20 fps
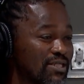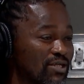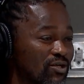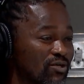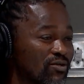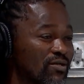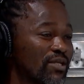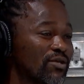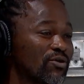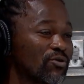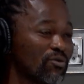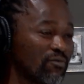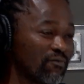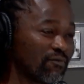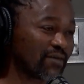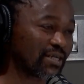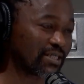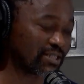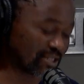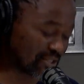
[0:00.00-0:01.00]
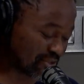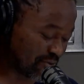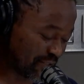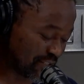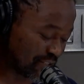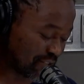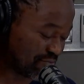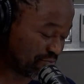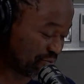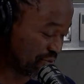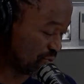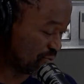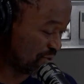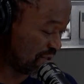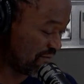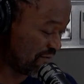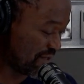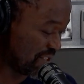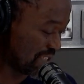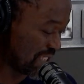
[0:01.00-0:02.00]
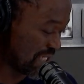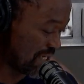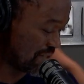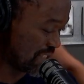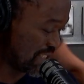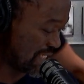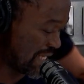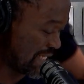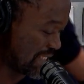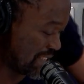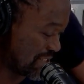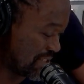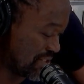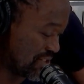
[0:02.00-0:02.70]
including your fudged question, Bruce Whitfield. How did Alison do?